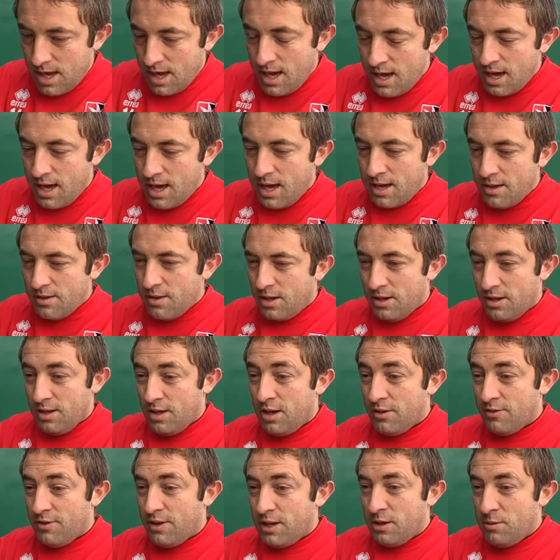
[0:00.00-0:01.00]
Not a
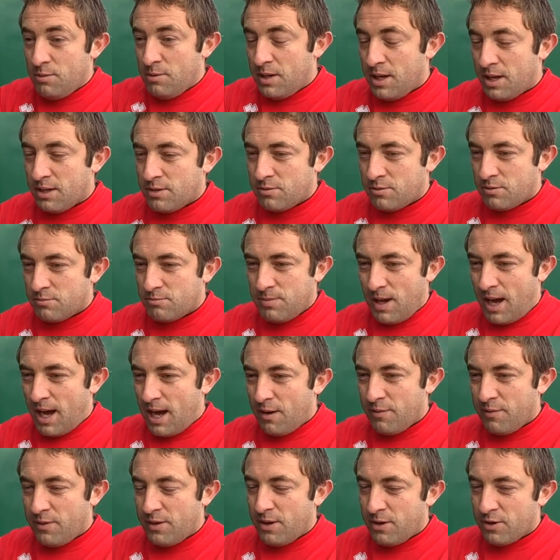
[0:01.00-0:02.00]
lot, really. We had
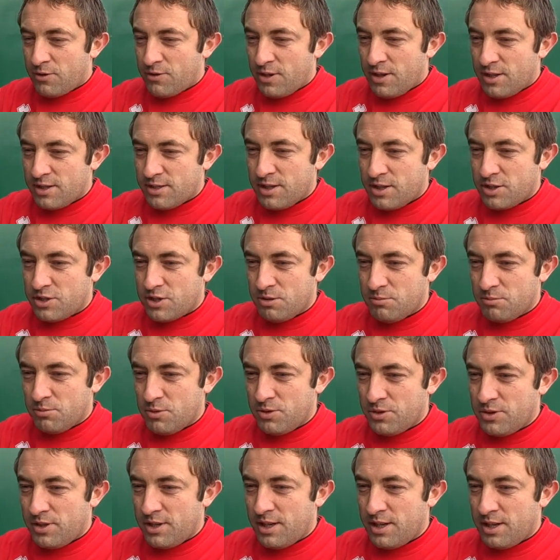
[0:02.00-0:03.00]
half an hour training session on
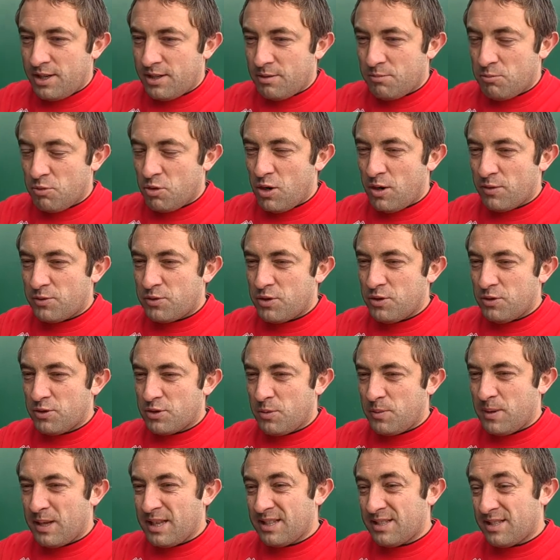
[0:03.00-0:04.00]
Monday, and then we're off
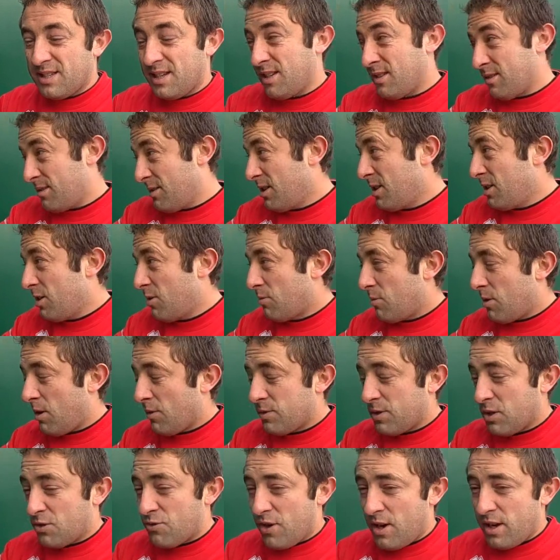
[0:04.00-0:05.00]
Tuesday, Wednesday, and
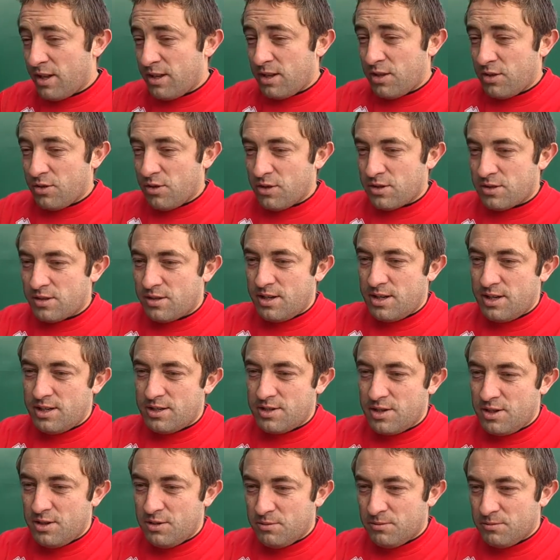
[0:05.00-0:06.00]
obviously training indoors today,
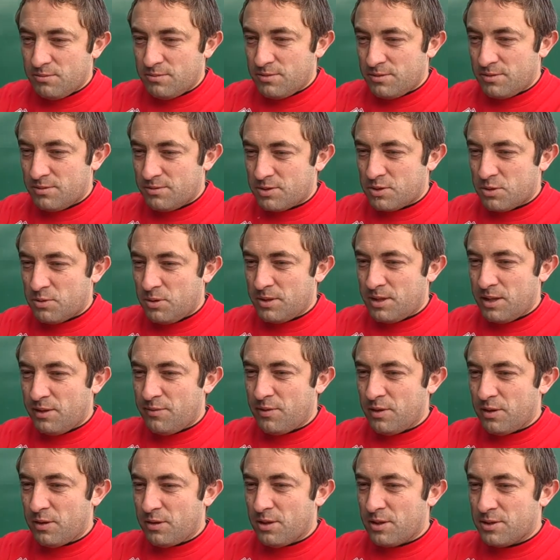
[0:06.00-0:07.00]
so it's quite
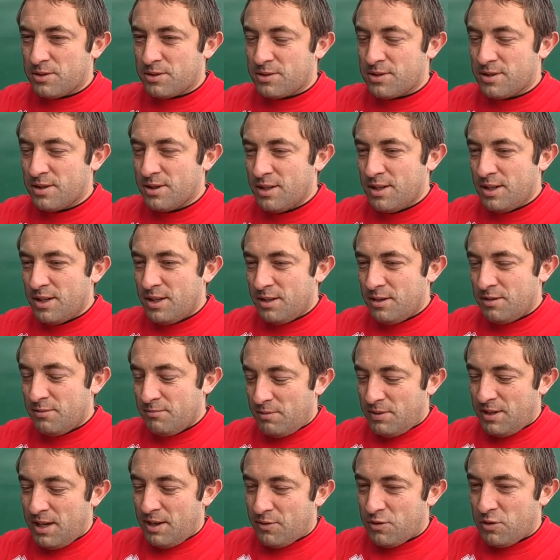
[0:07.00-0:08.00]
difficult because
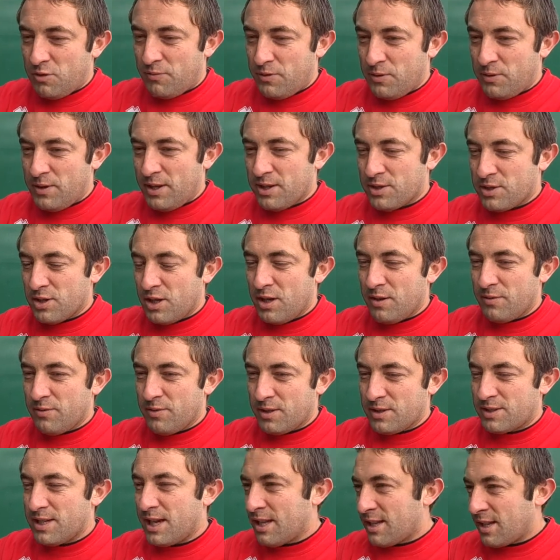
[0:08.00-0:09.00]
when you have a few days off,
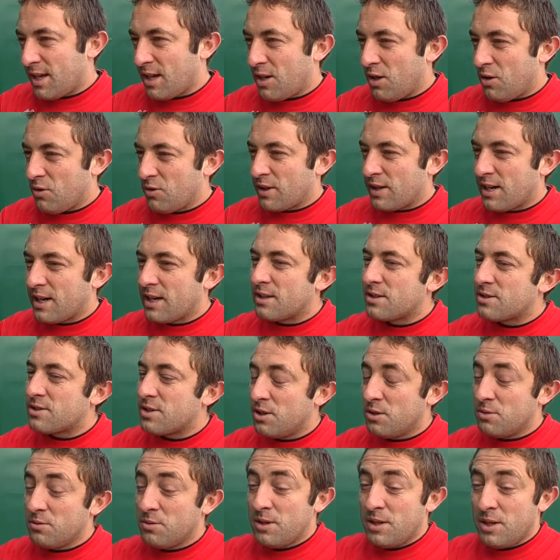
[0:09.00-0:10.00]
it's hard to get going again.
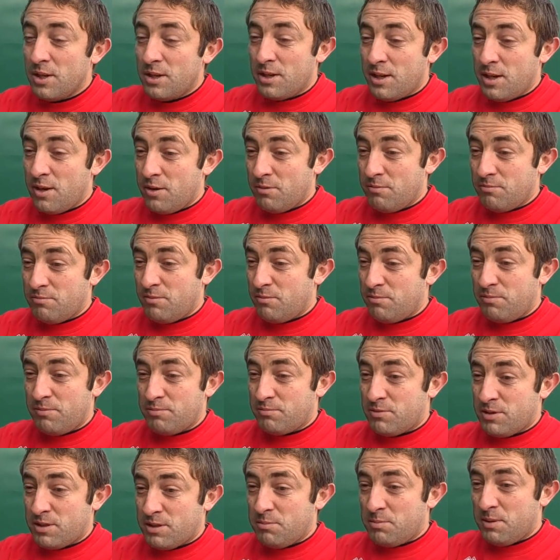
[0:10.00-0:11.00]
So
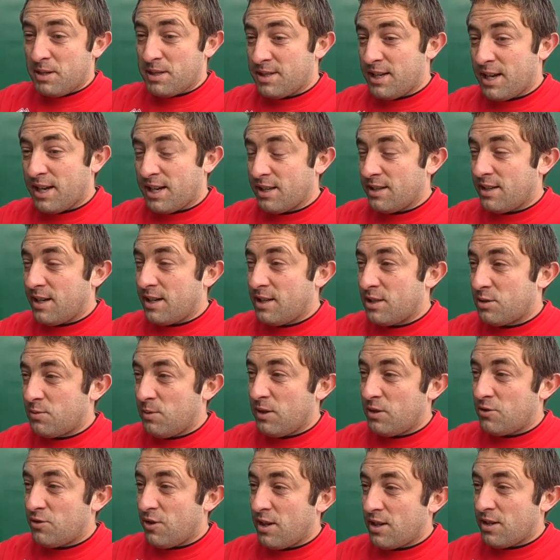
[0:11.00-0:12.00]
this will be our second day this
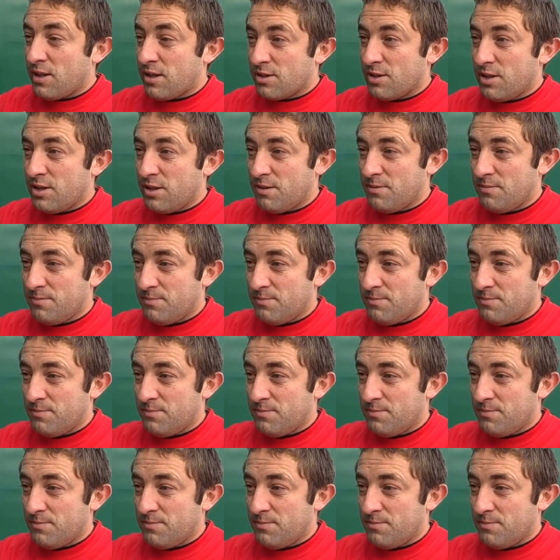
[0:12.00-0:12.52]
week training, that's all.